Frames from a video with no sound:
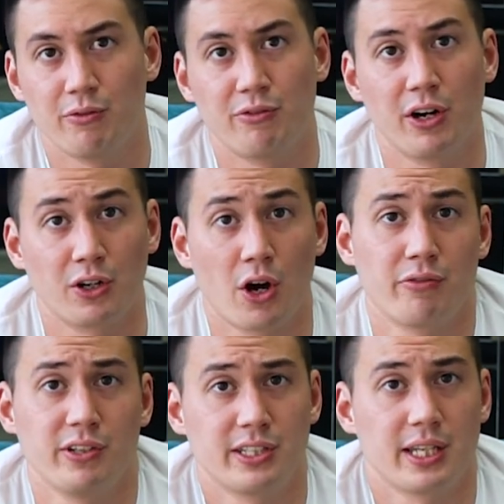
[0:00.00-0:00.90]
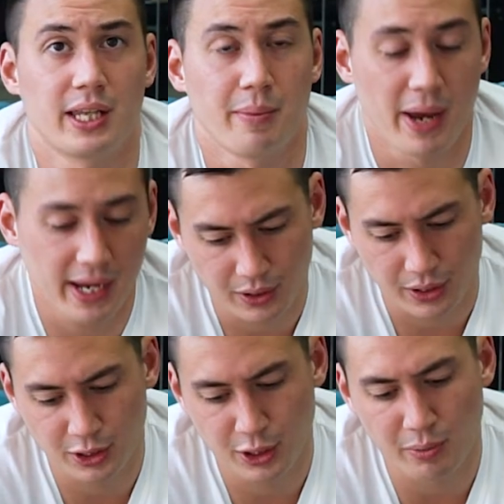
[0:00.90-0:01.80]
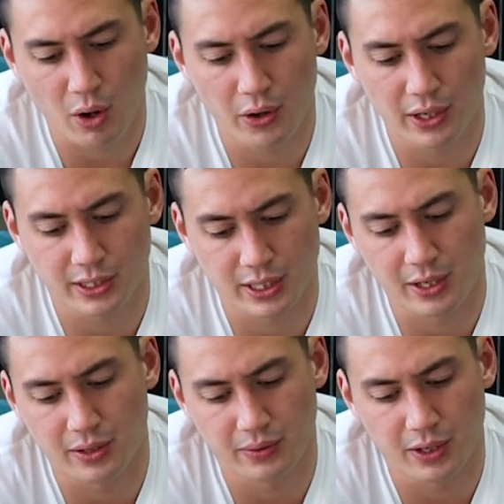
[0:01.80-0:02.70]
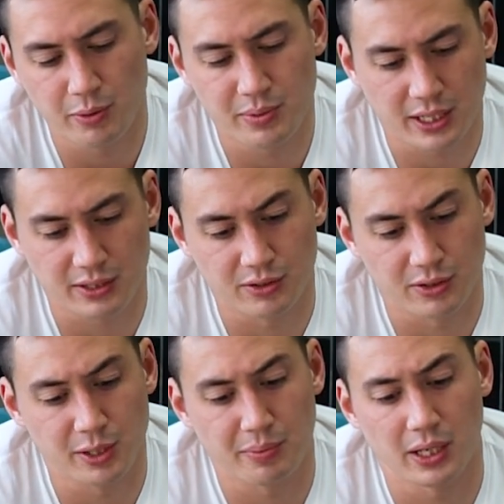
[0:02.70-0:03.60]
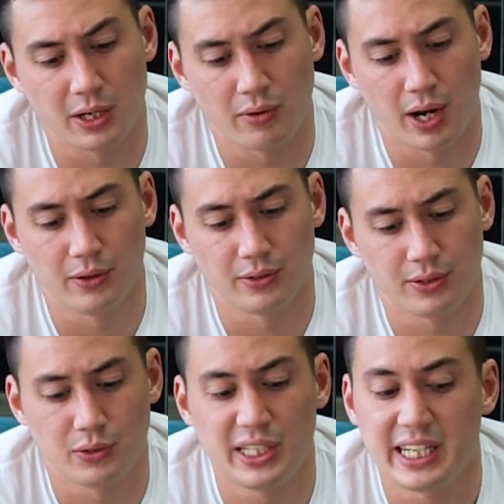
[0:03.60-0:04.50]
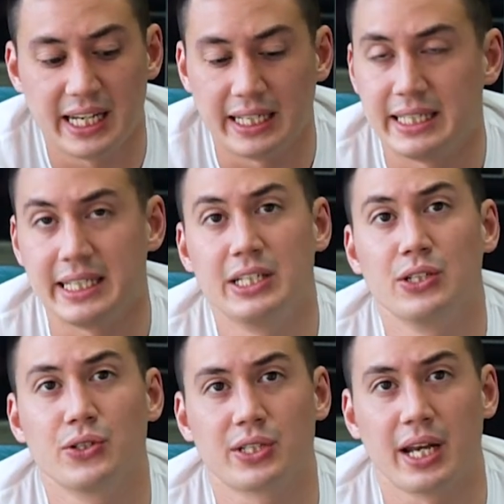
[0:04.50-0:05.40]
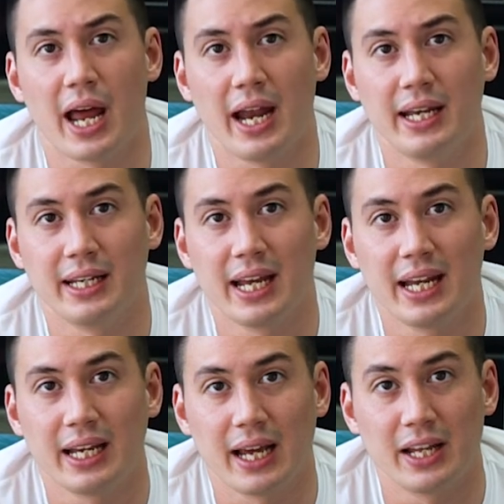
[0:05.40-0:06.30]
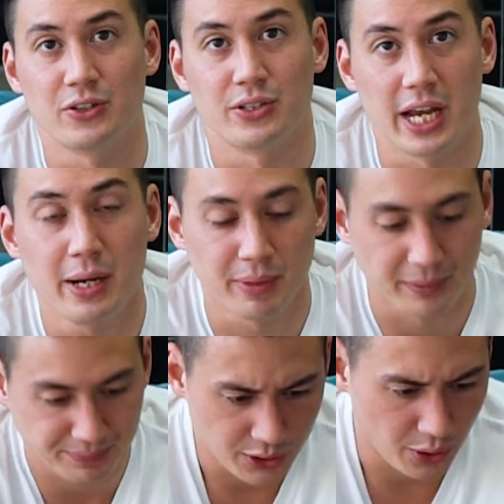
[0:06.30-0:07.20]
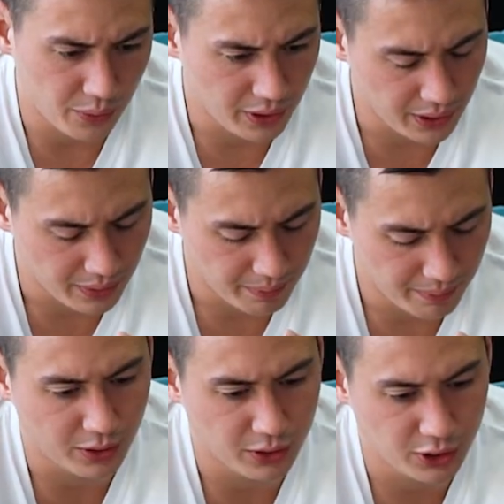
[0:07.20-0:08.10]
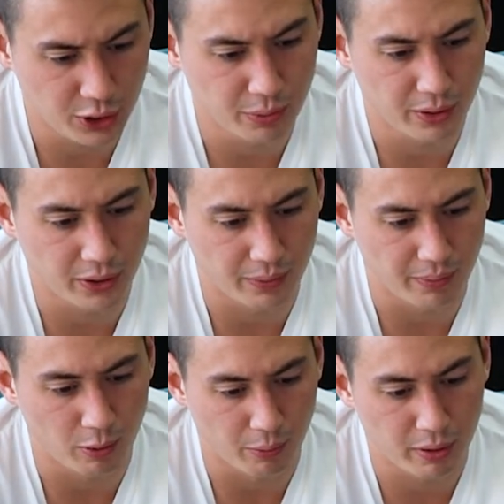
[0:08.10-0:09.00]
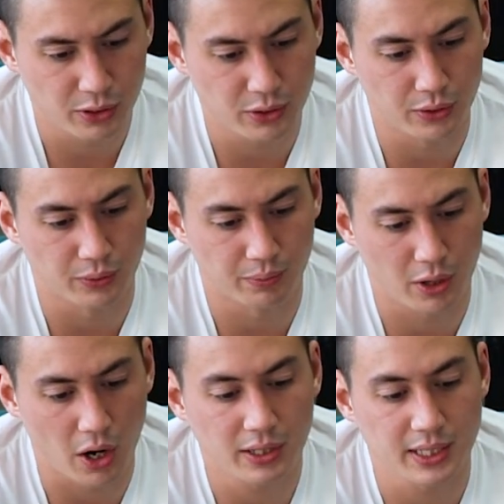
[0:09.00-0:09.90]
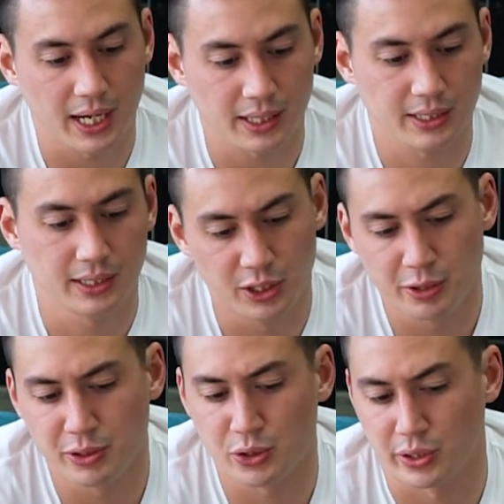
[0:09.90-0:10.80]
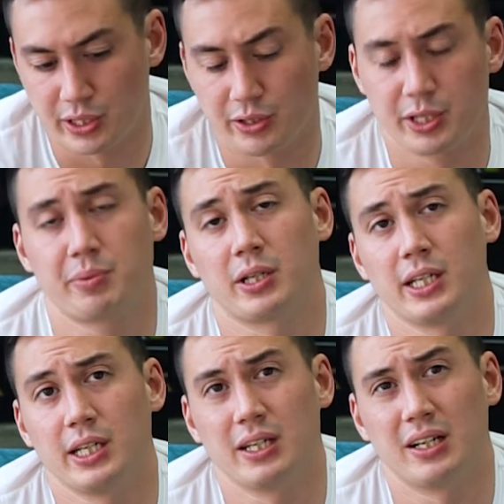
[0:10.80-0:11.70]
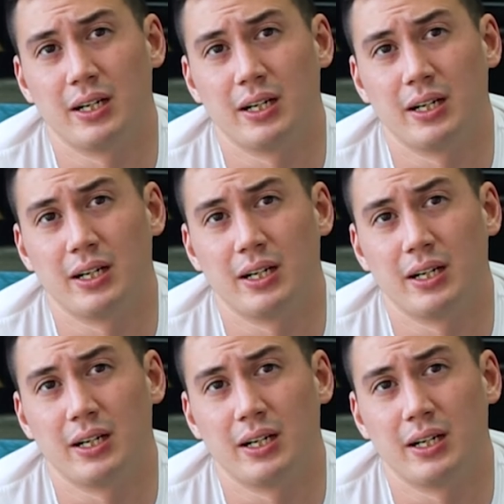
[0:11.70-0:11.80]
fun coffees that they make. The consumer audience and their objectives are typically around seeking deals and getting entertainment. So the consumer or personal context, consumer choices are typically